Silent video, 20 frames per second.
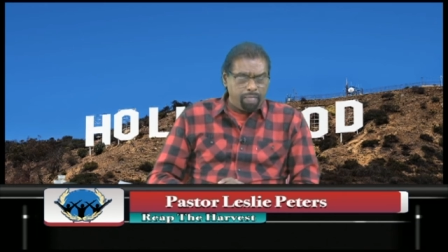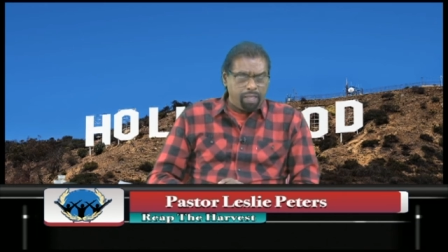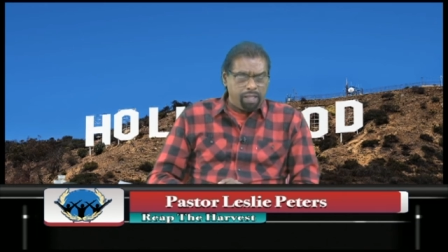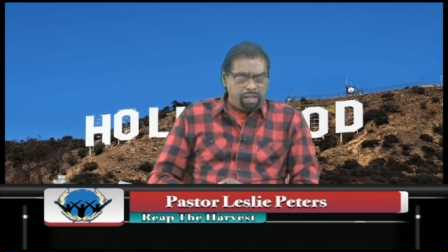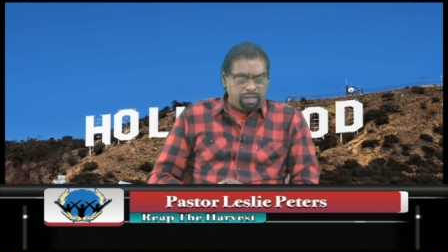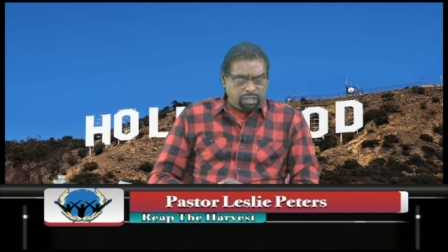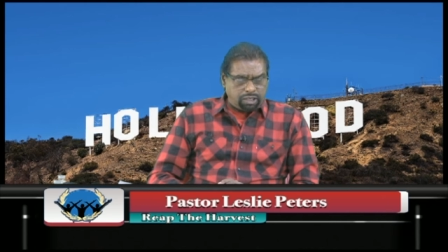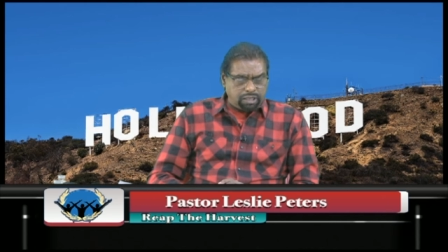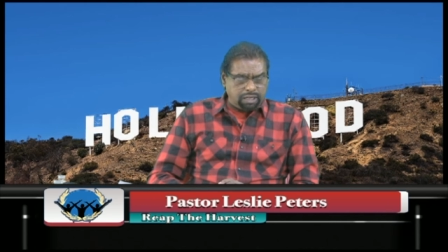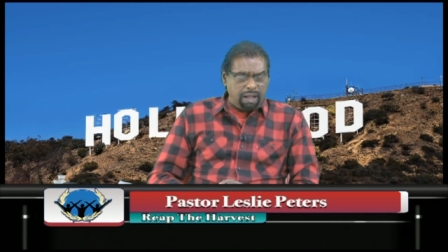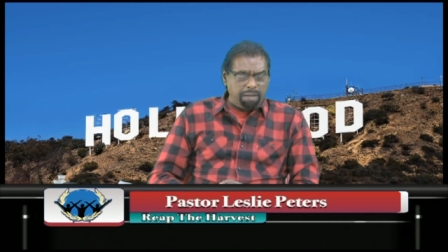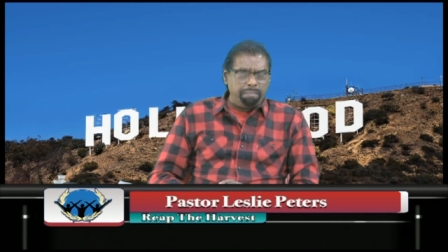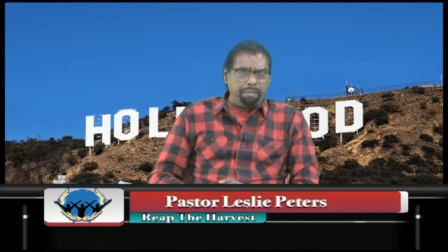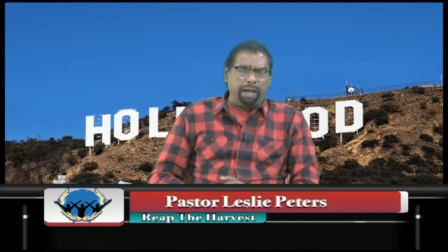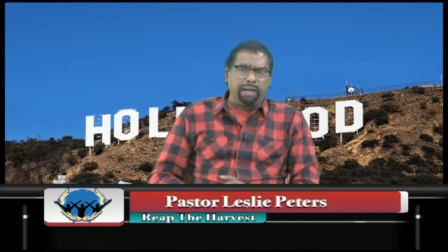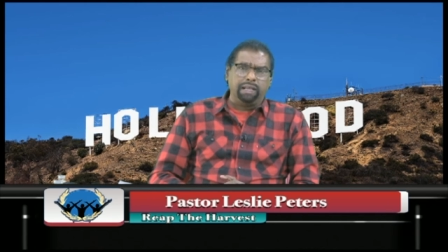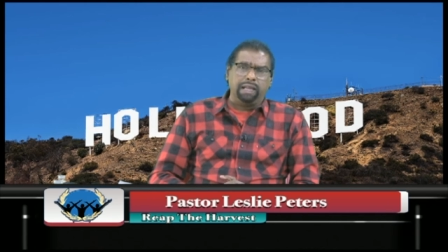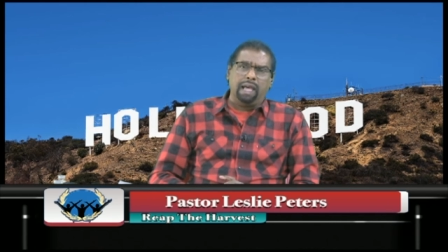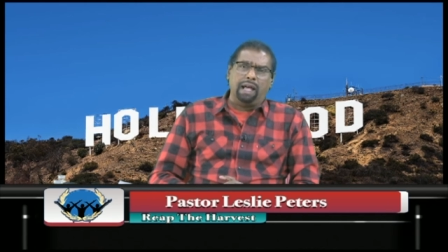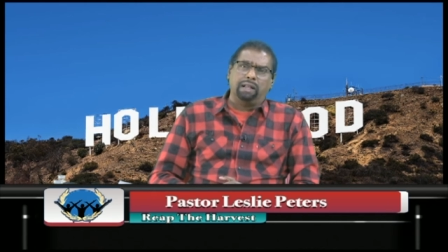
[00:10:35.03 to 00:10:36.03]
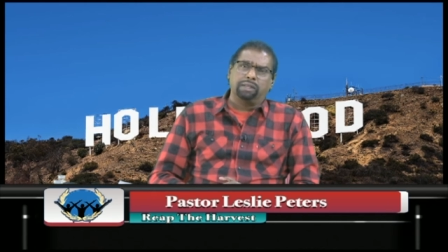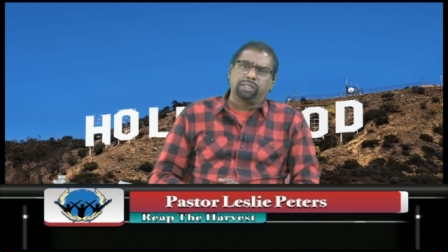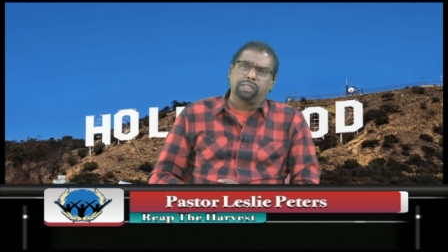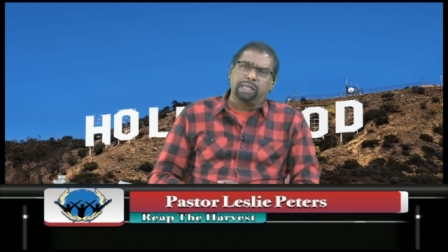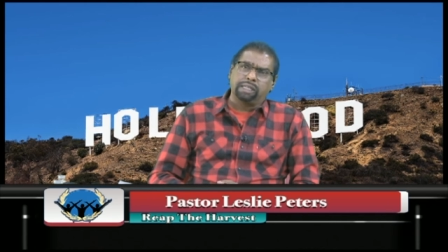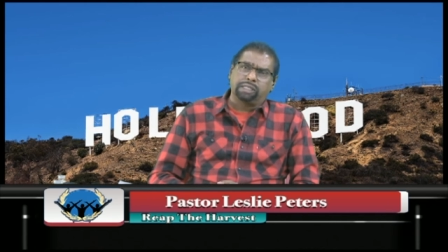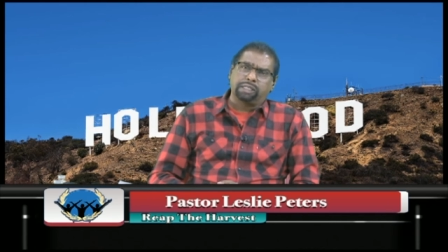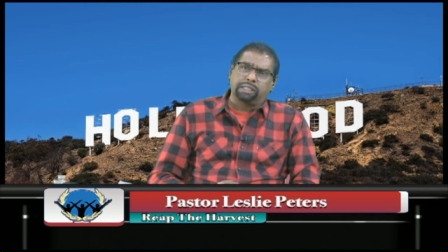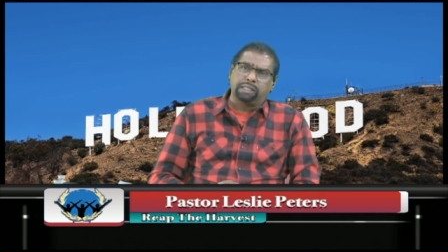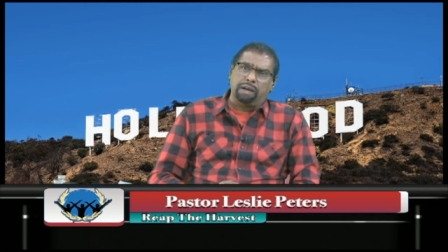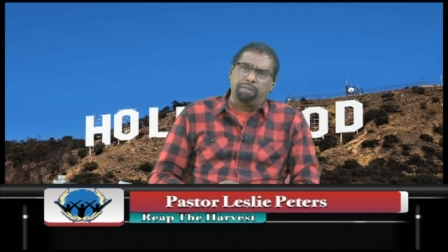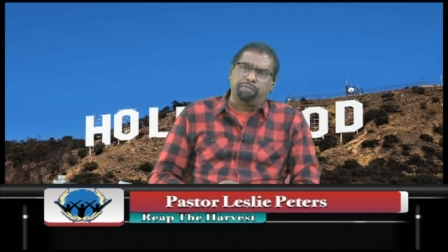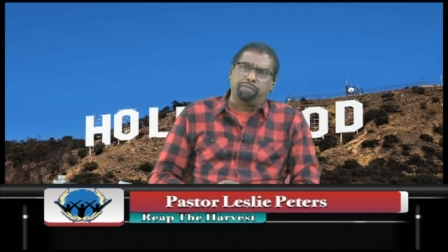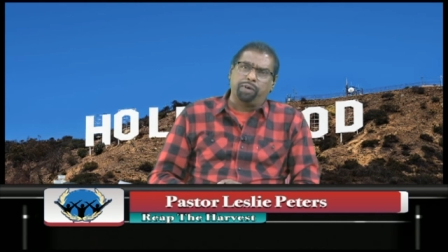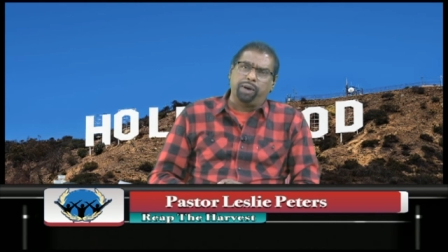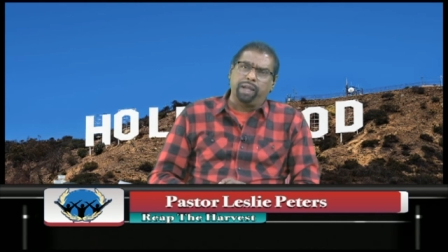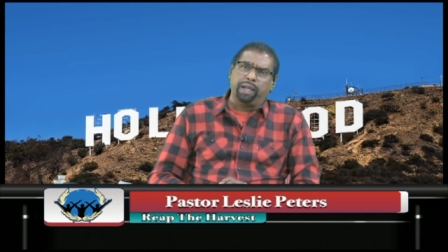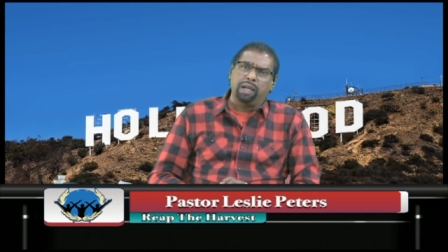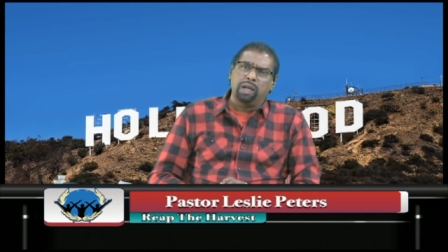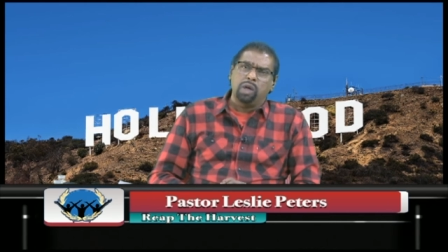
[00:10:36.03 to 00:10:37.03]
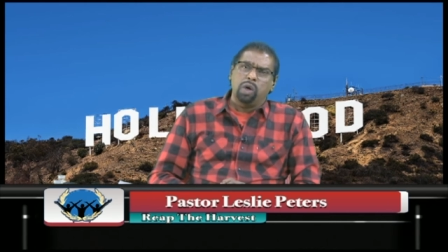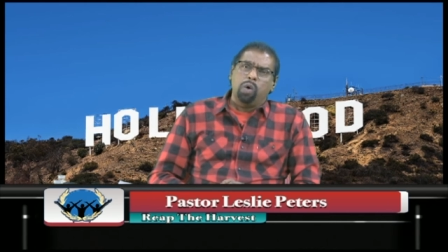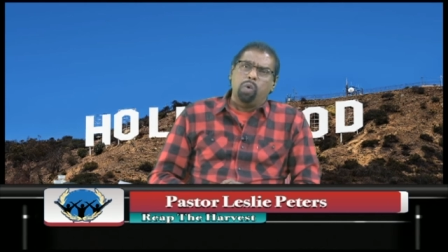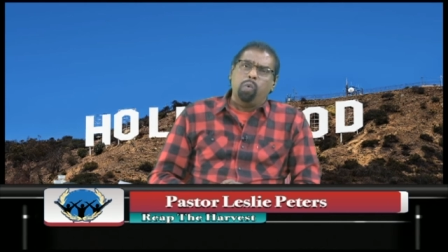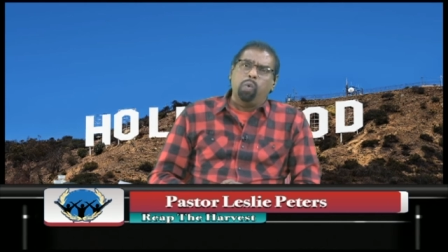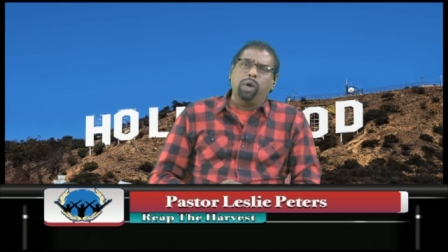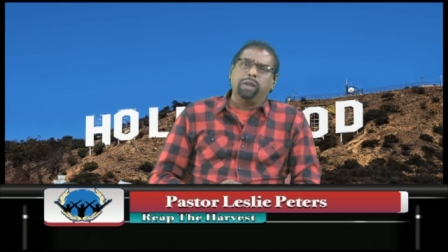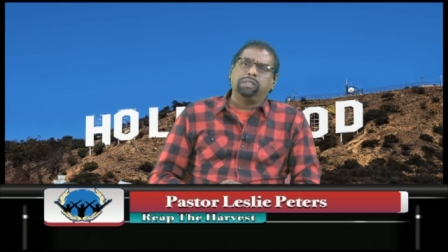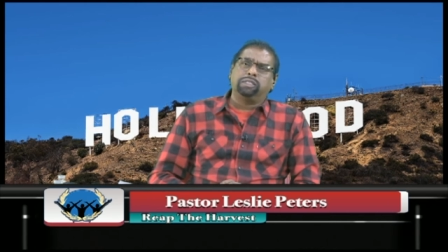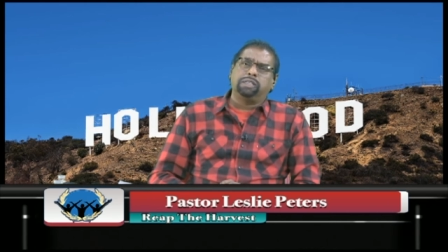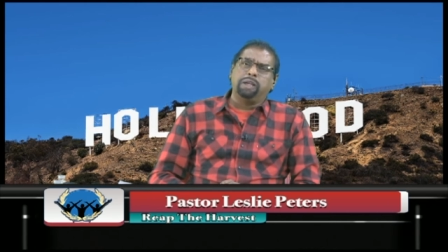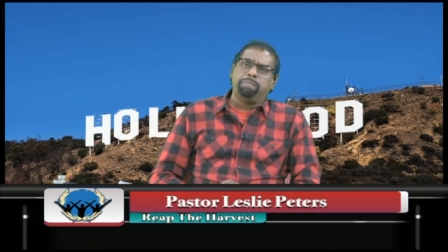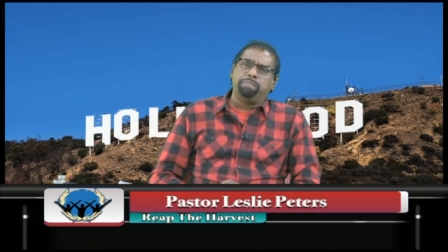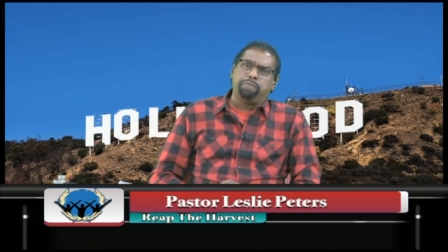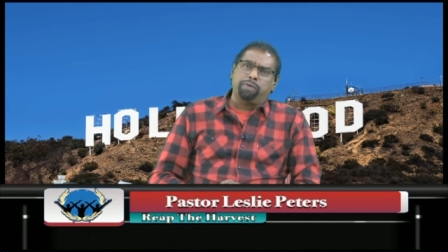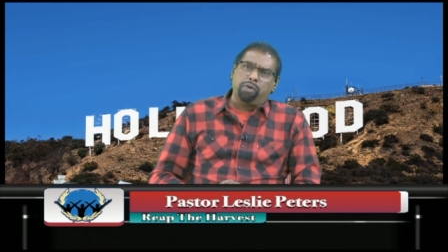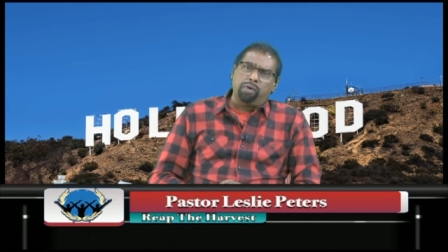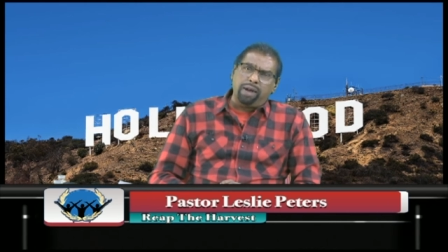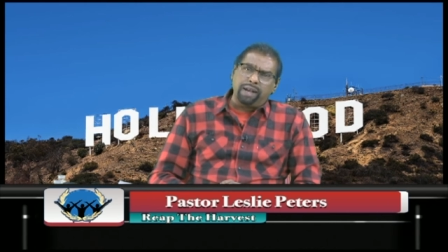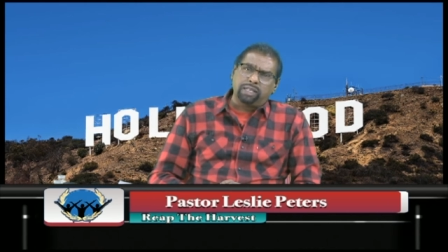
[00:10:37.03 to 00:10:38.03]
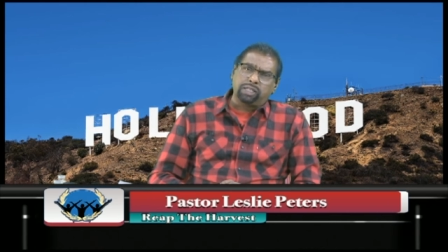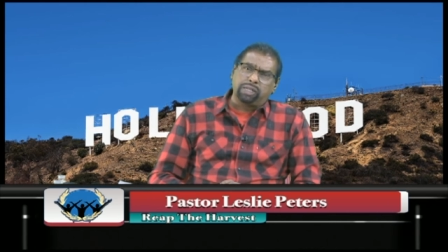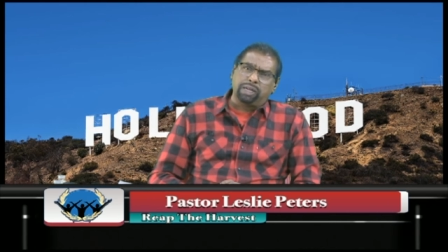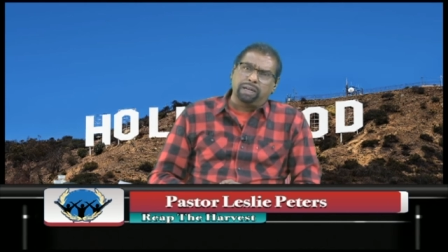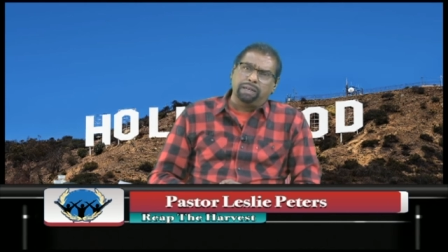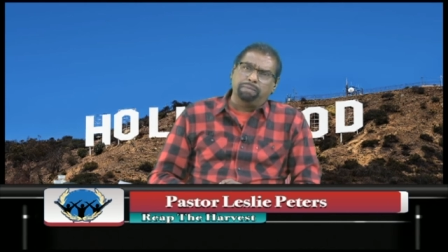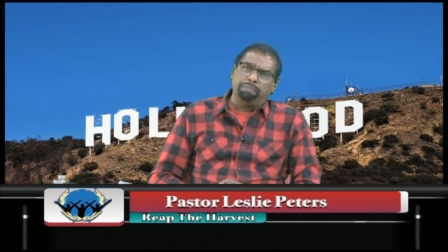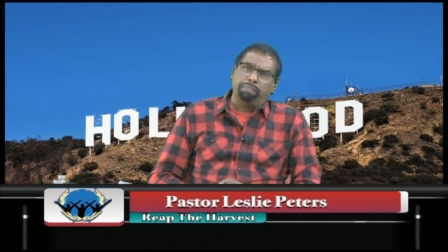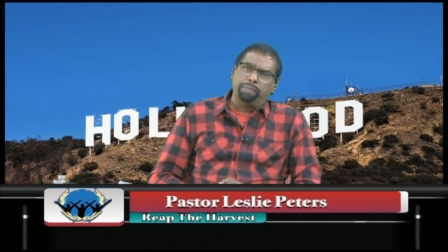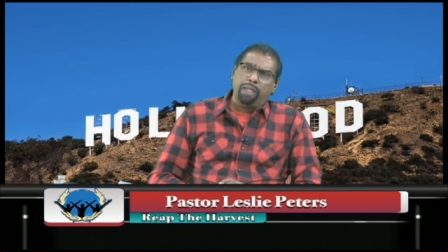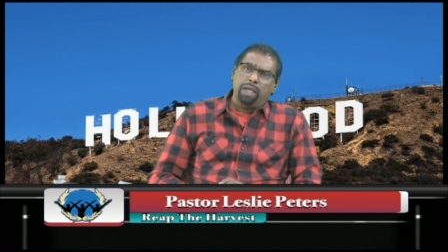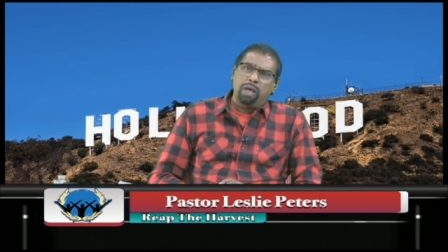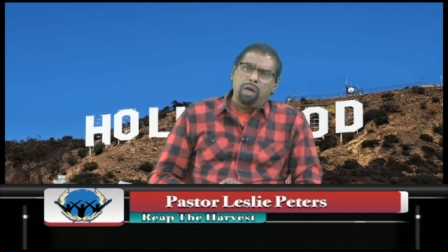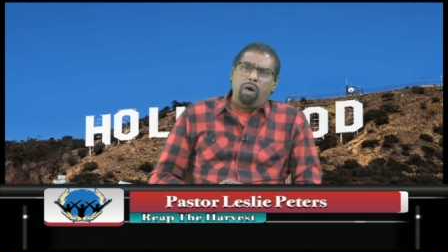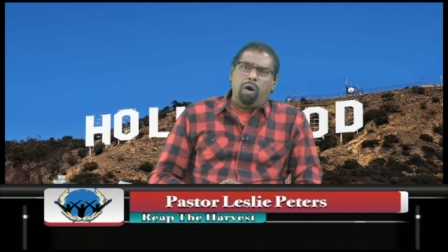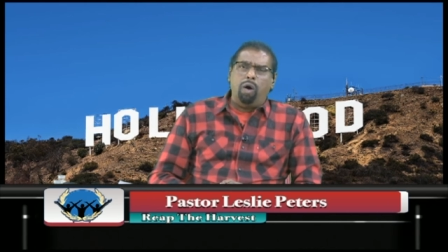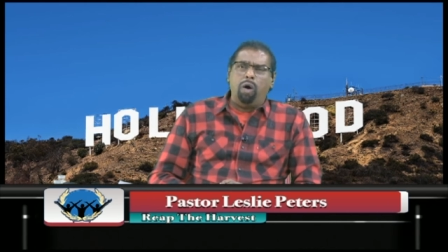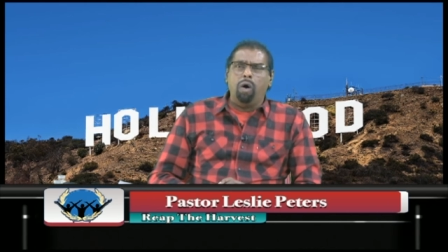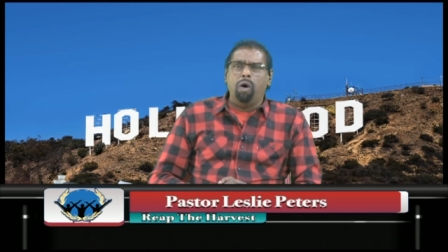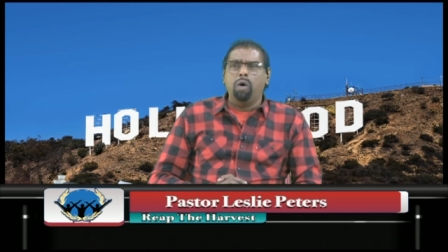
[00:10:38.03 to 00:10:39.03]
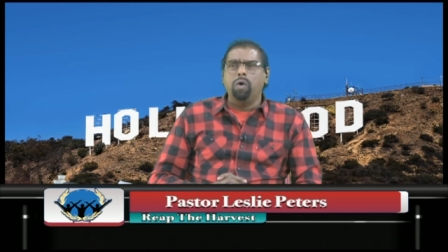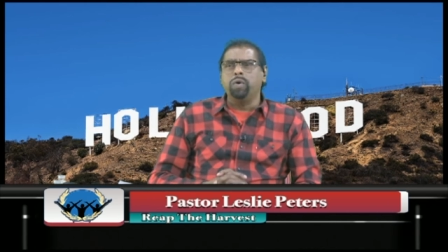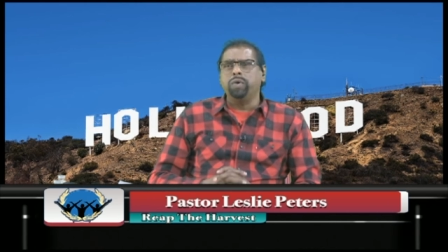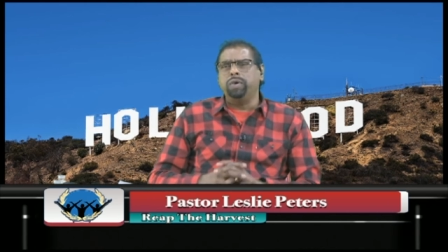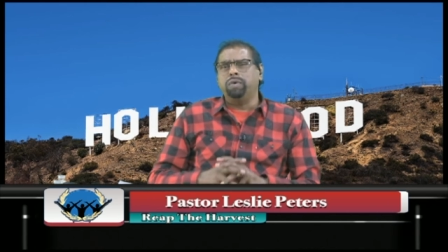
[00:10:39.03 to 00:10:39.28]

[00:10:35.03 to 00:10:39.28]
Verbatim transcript: Somebody else that's suffering with depression Oh,